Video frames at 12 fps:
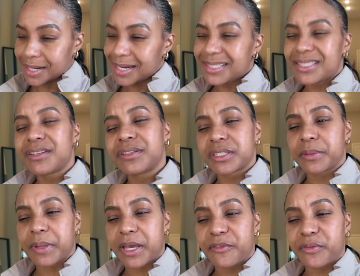And it still is the
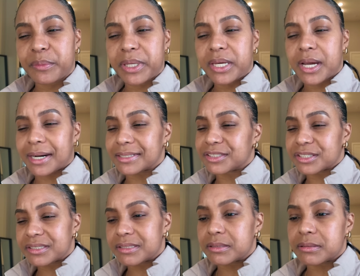plan for me. I
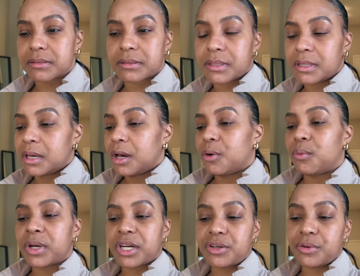just
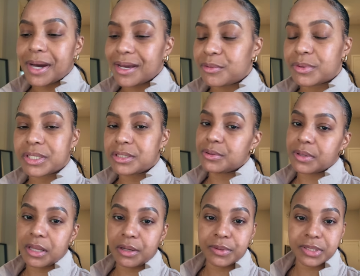want to do it. I don't want to do it
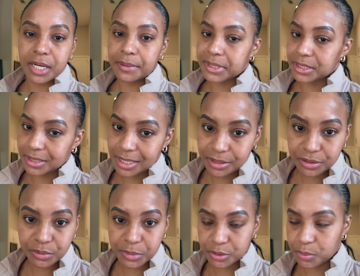all at one time. It just takes
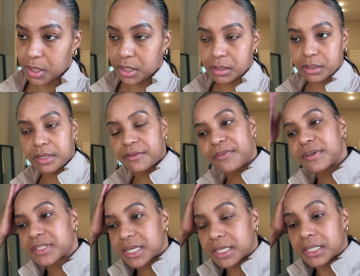too much work. It
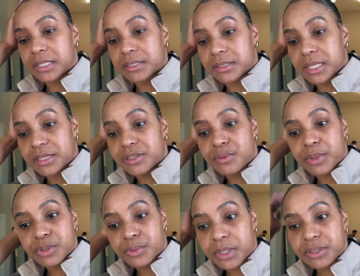feels like it takes too
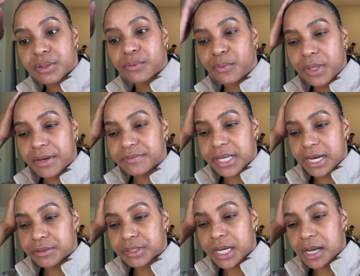much work. So if we have
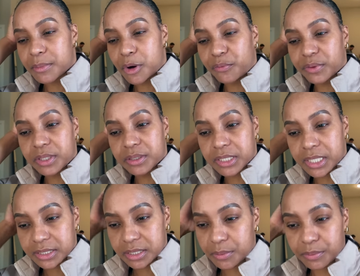downtime, hopefully in the
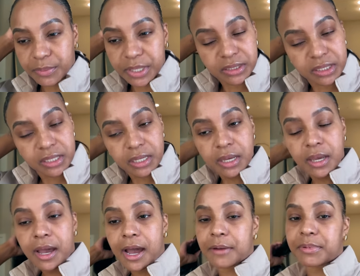next couple months,
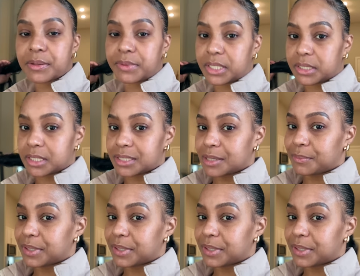I'll be able to get that done.